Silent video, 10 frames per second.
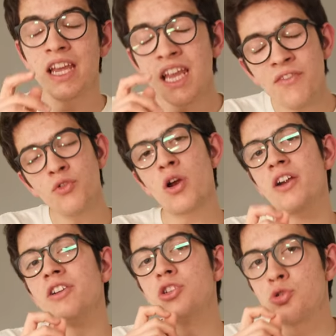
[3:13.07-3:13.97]
If you are
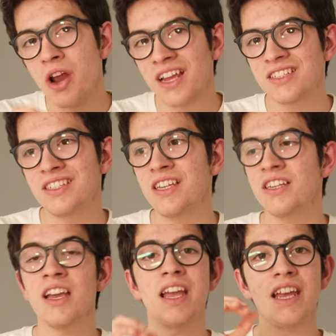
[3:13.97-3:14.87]
interested
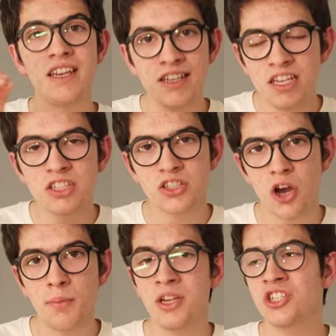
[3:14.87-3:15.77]
in this
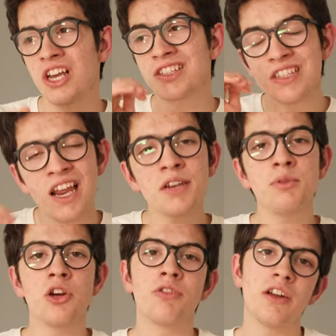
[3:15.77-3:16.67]
topic just let
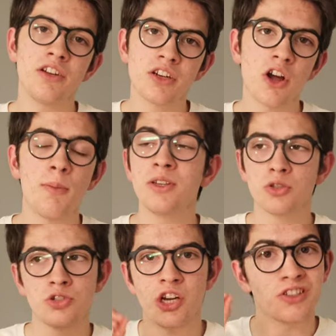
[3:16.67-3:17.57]
me know down in the comments
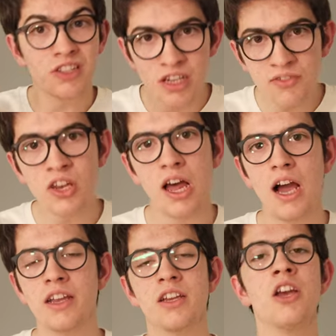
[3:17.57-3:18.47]
or just leave a
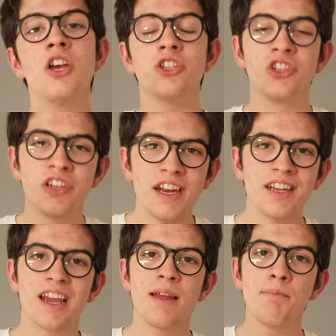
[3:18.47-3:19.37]
like so that
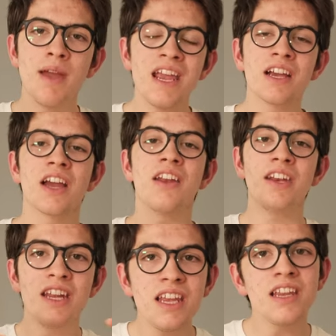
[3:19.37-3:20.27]
I can make
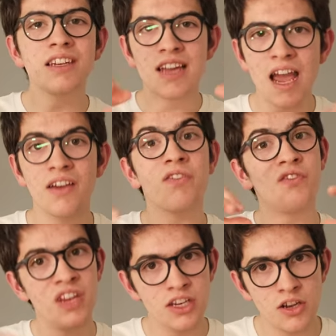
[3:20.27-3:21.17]
an in-depth
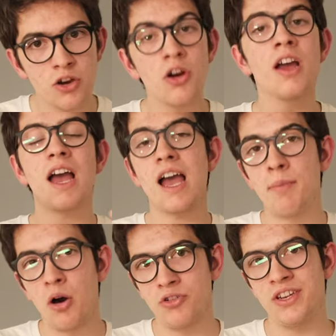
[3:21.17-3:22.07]
video
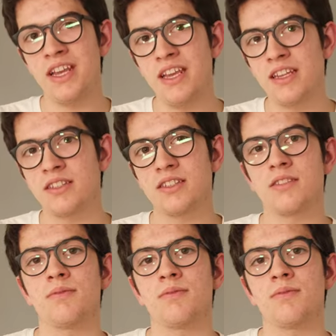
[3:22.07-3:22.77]
about this.